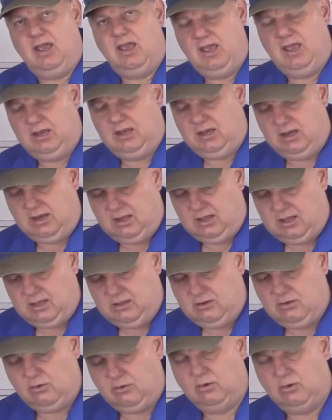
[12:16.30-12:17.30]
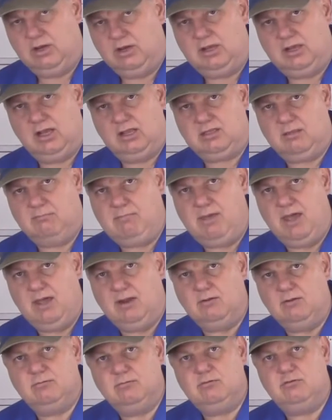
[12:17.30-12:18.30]
and you're going to cut the
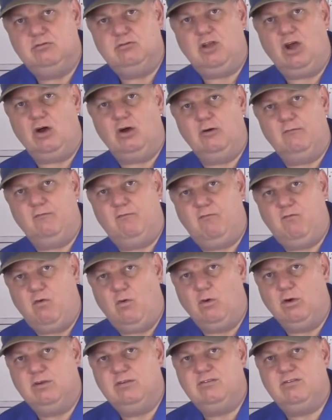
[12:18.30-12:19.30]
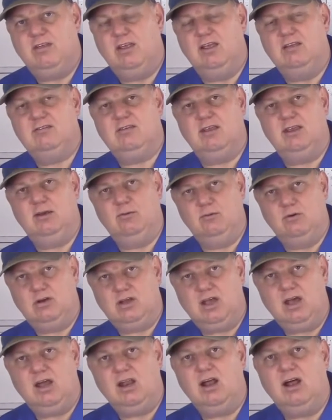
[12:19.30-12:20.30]
metal. Don't force this, it will
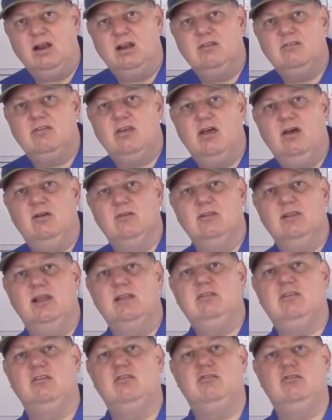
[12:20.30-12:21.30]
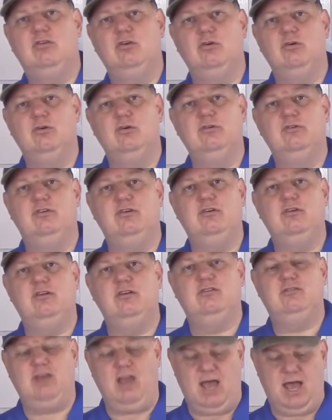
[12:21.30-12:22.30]
cut on its own. Let the tool do
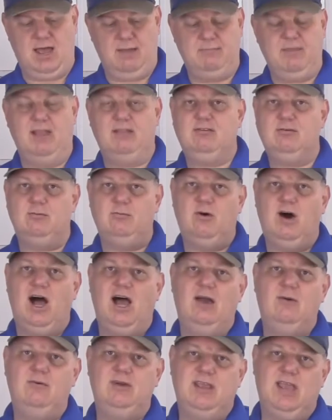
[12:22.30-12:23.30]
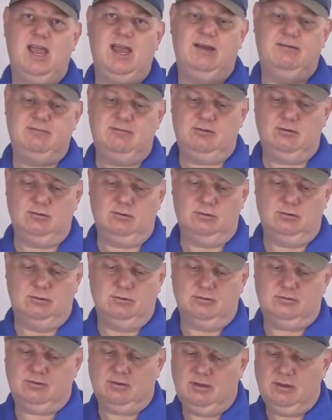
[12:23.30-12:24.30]
the job. That's why we have
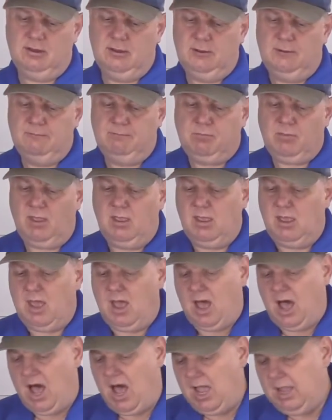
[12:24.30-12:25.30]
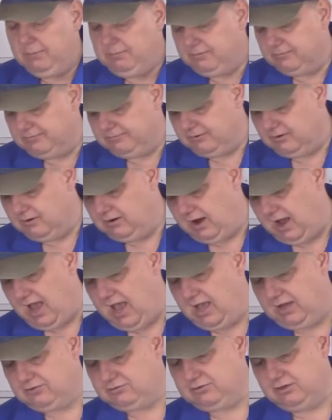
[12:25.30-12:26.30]
tools. I prefer
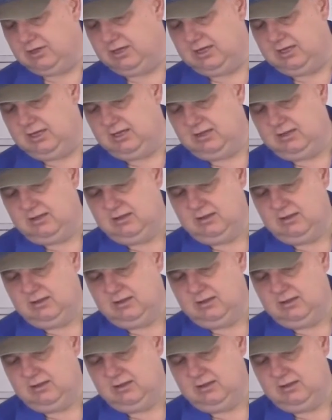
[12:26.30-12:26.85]
actually